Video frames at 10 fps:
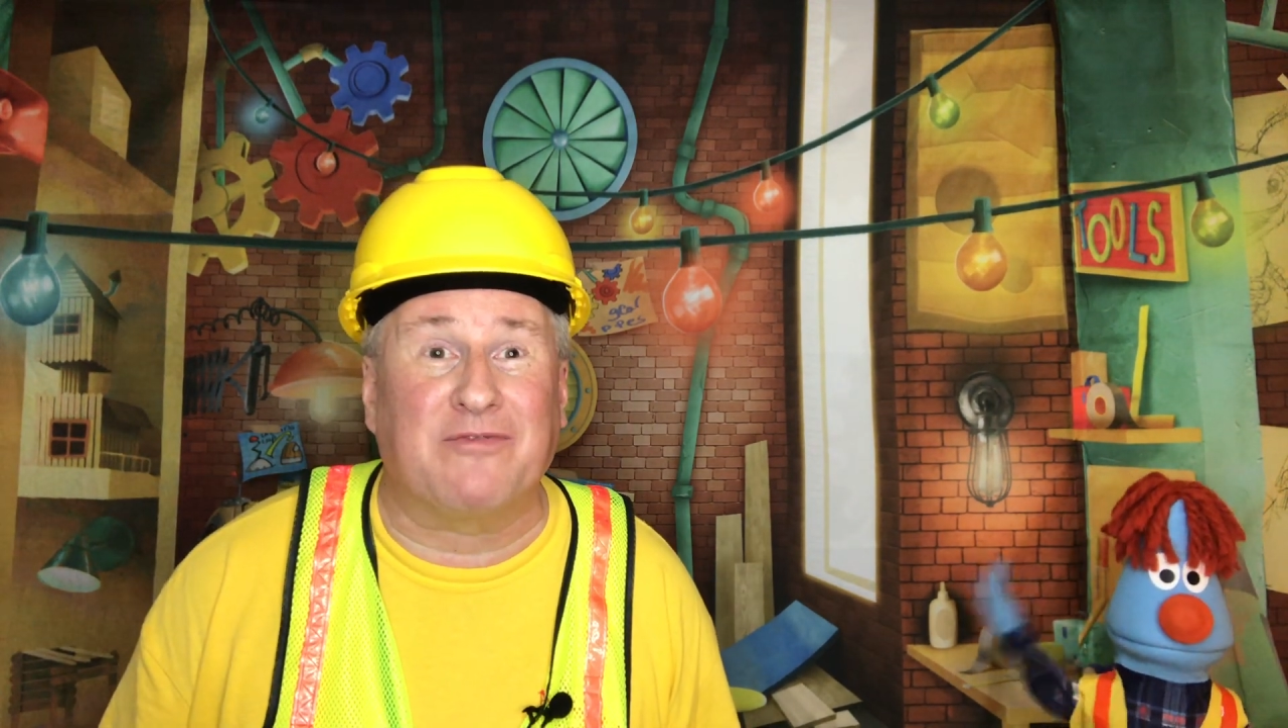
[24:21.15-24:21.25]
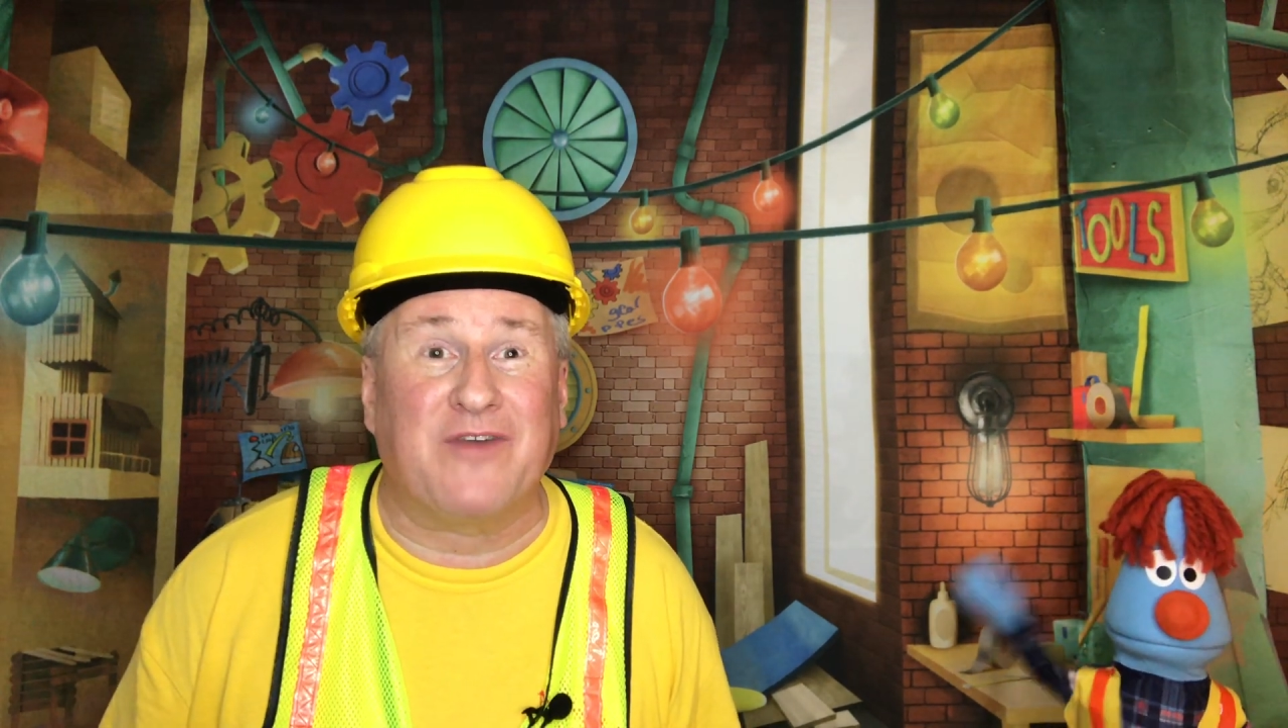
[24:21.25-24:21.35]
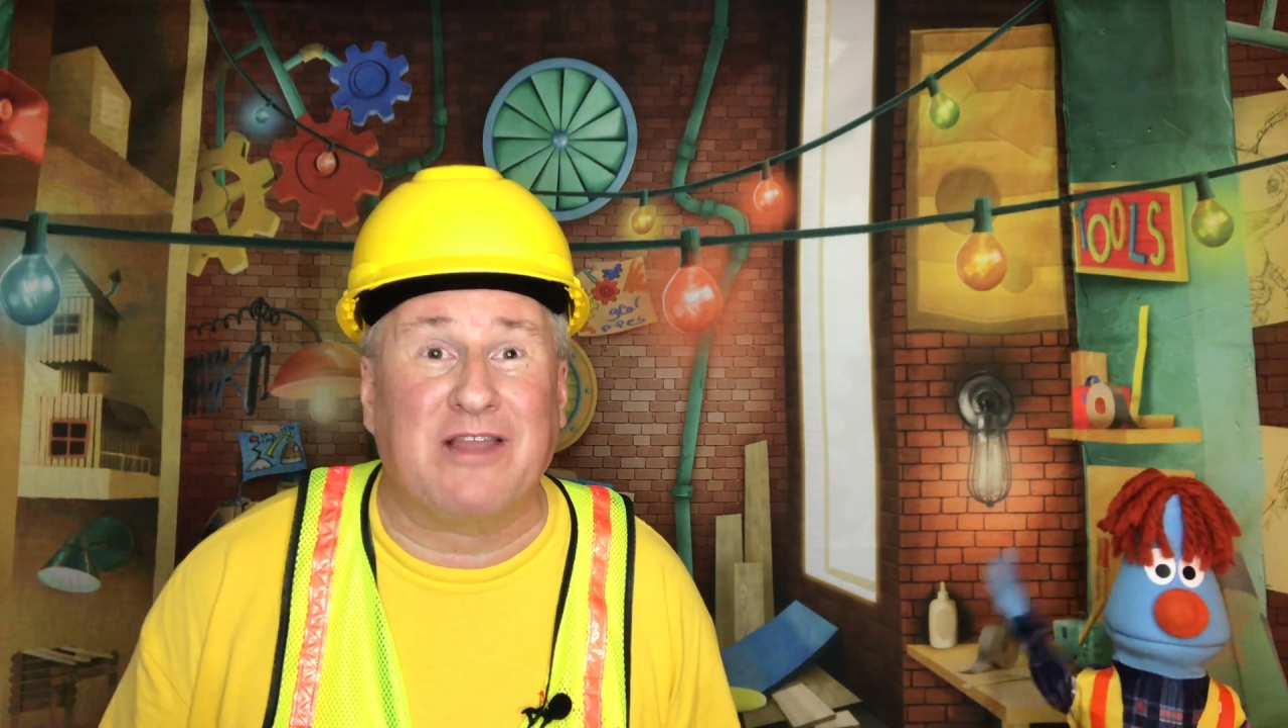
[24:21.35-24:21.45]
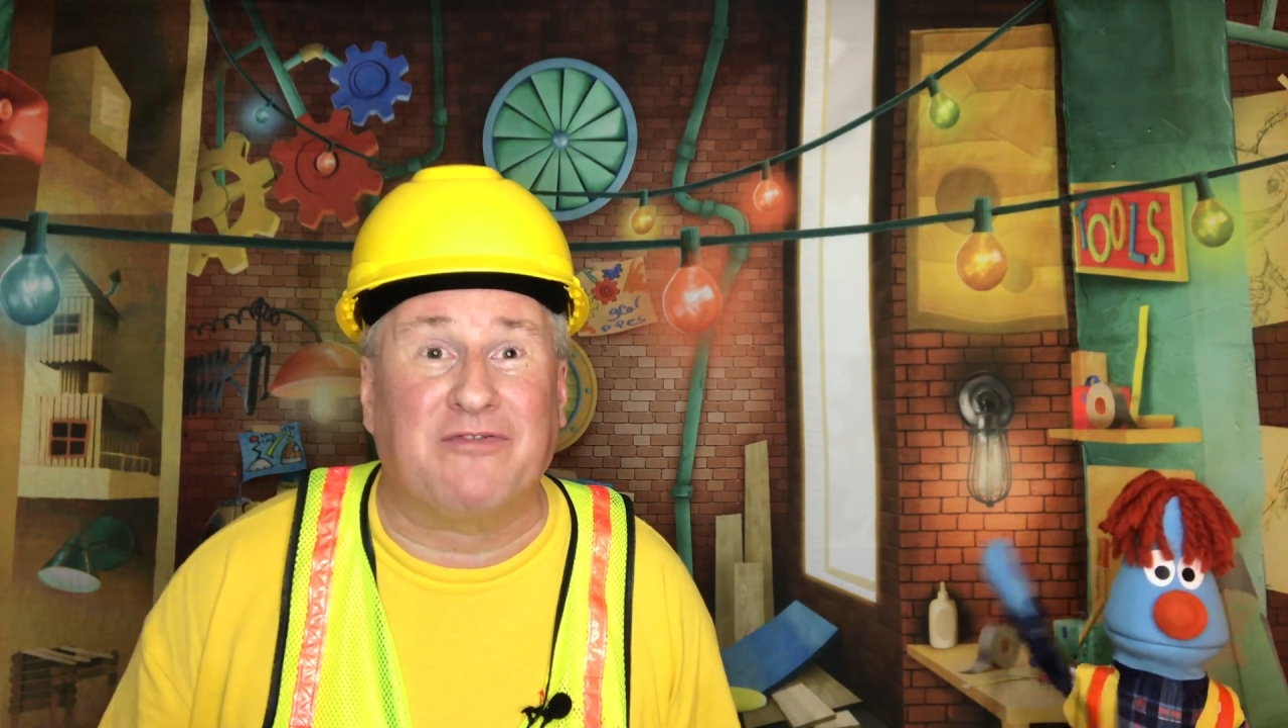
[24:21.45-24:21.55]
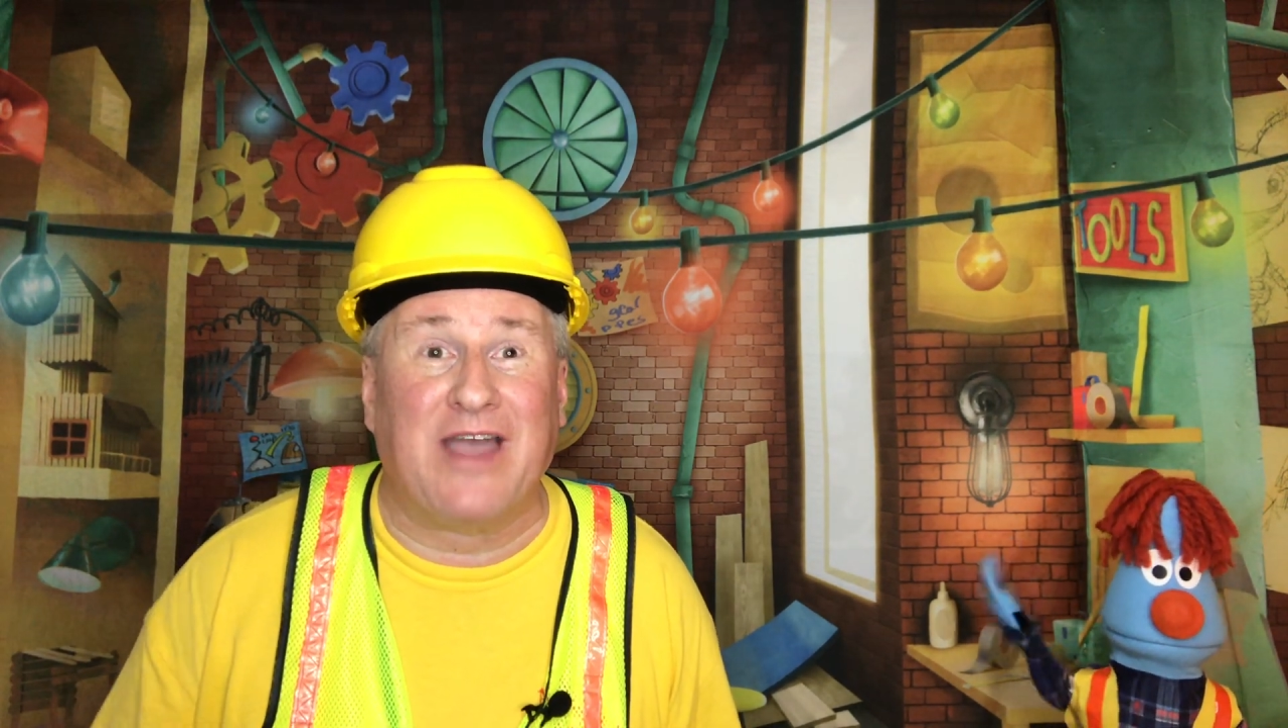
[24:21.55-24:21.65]

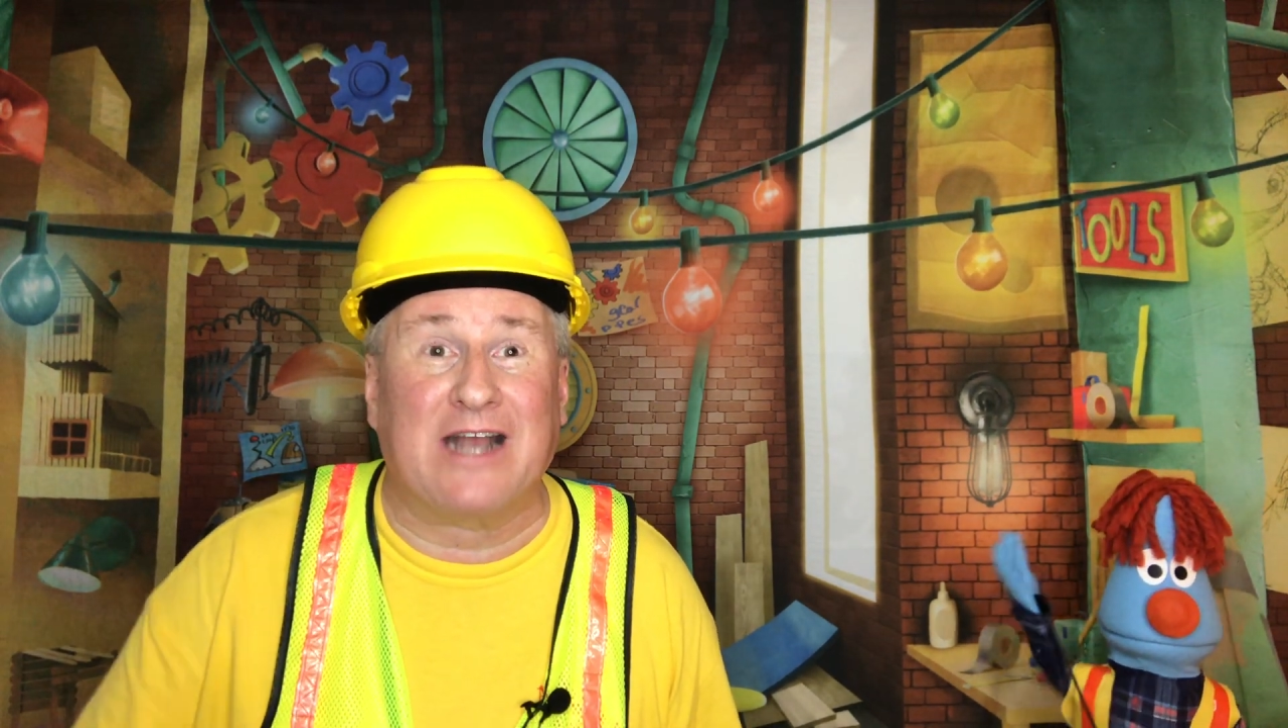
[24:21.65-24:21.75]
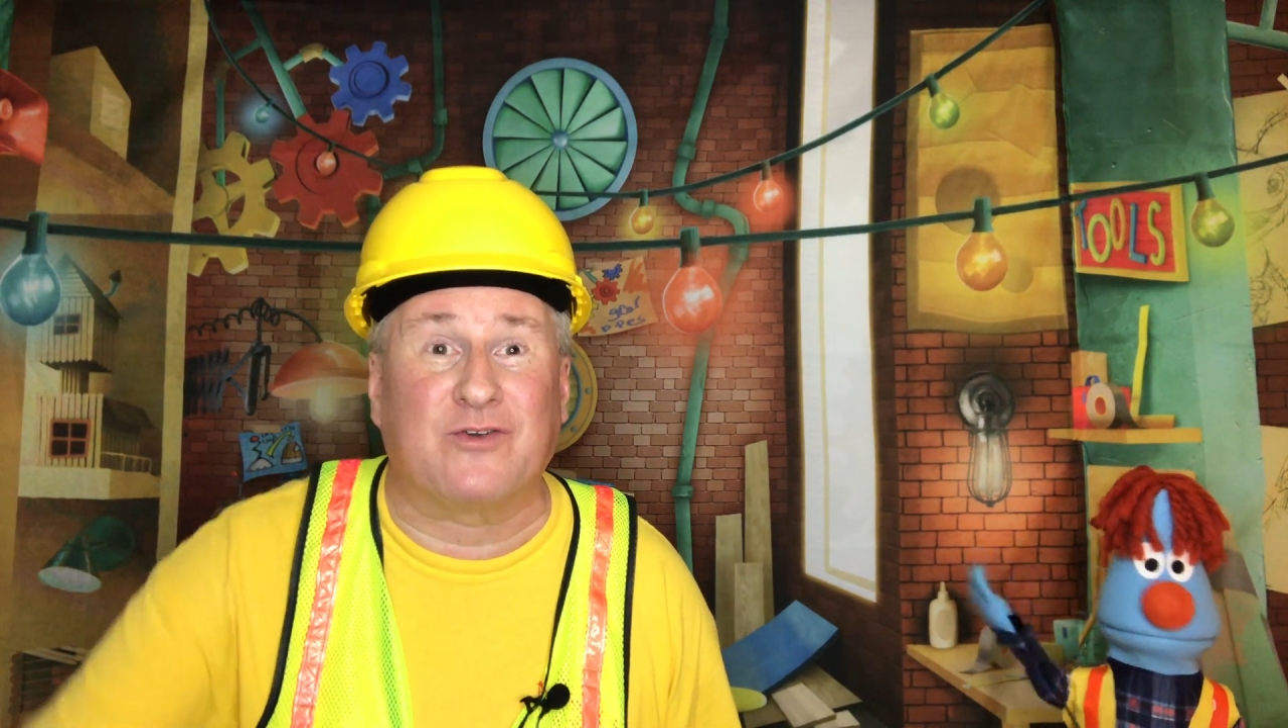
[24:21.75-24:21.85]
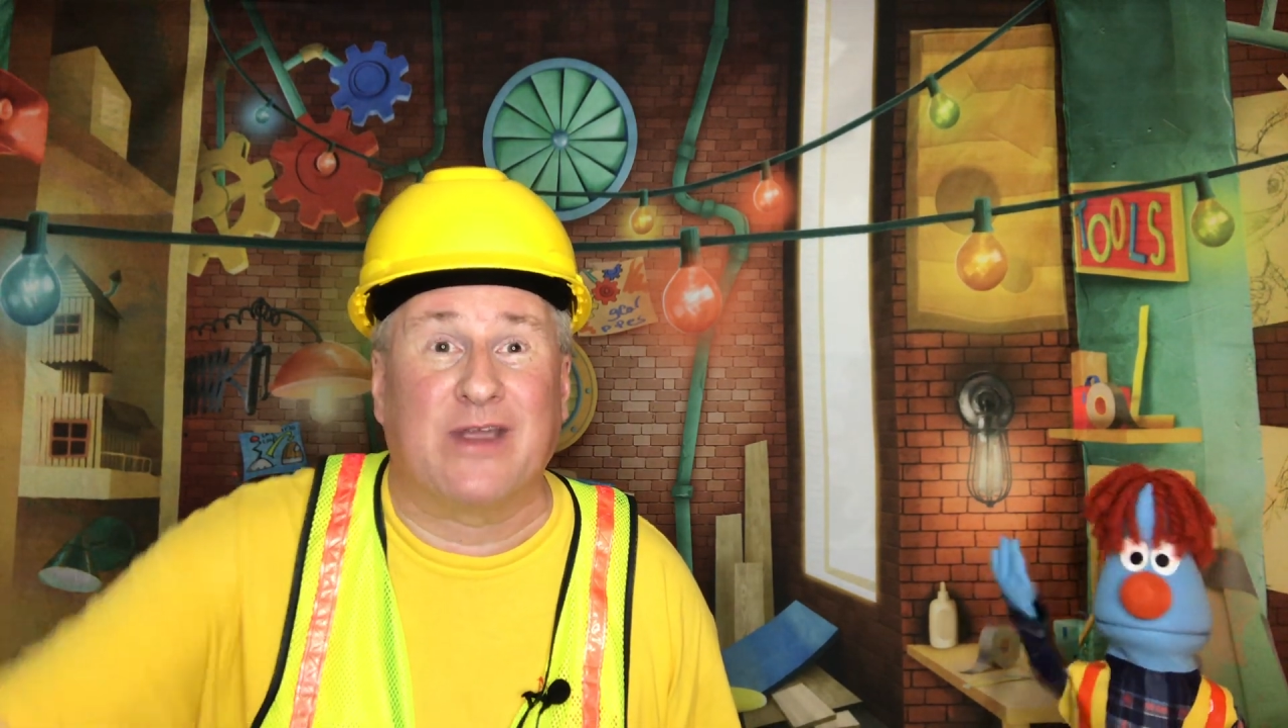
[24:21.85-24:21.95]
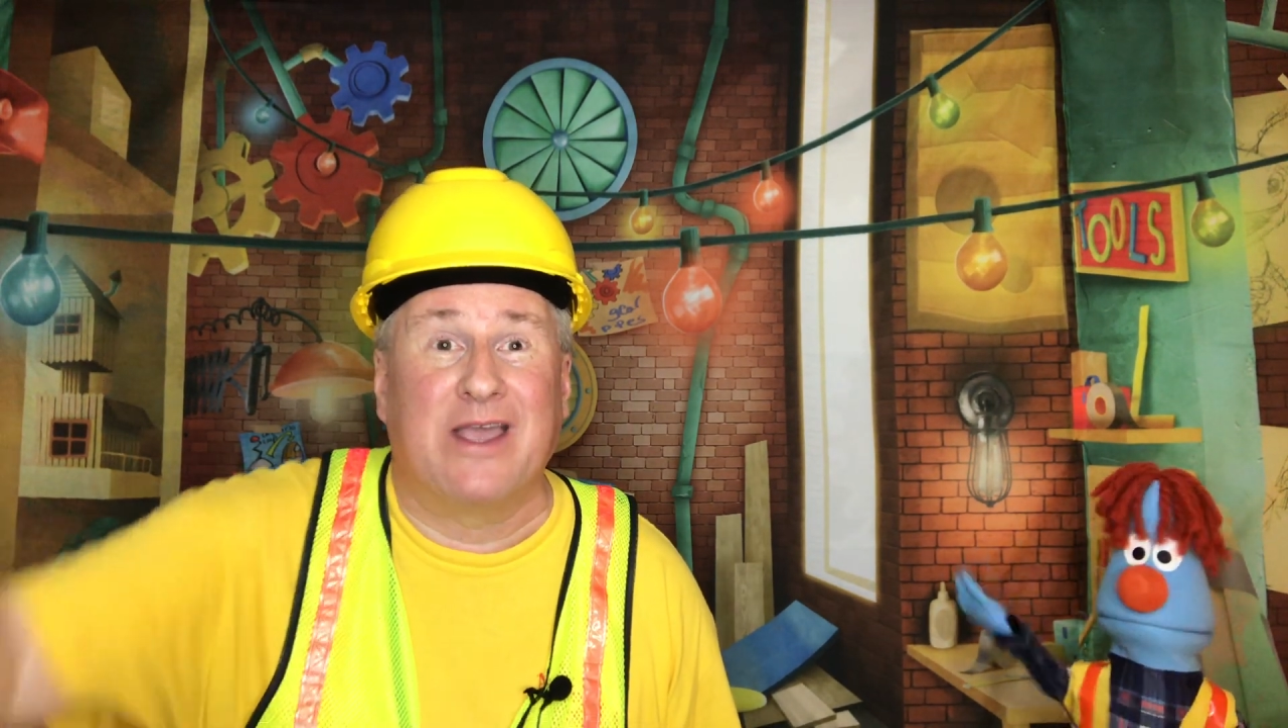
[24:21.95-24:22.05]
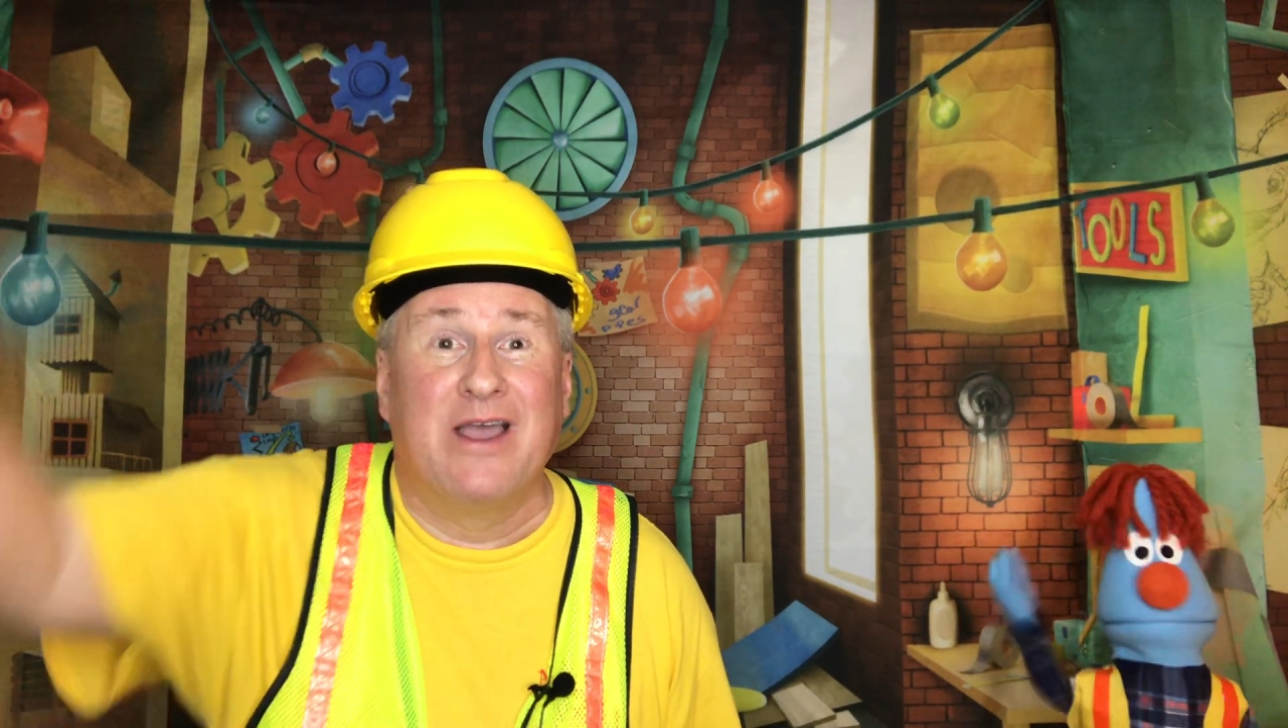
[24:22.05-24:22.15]
Faith
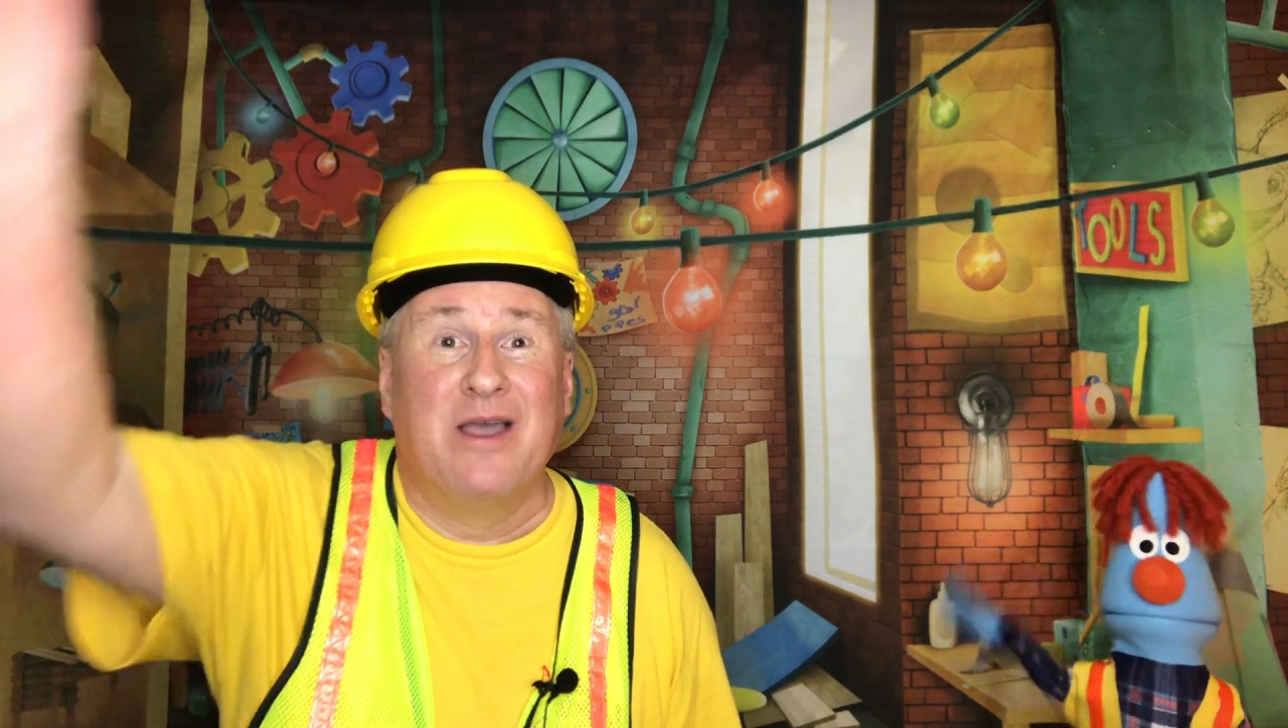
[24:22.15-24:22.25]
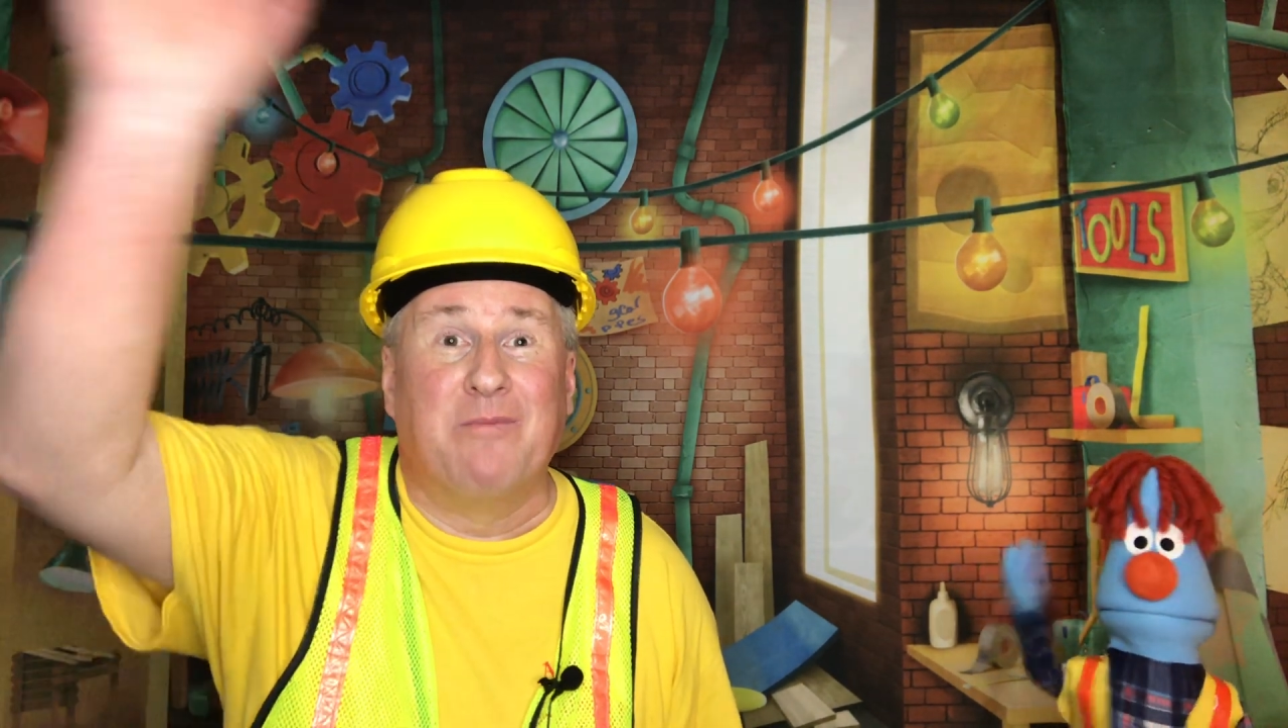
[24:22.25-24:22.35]
Factory.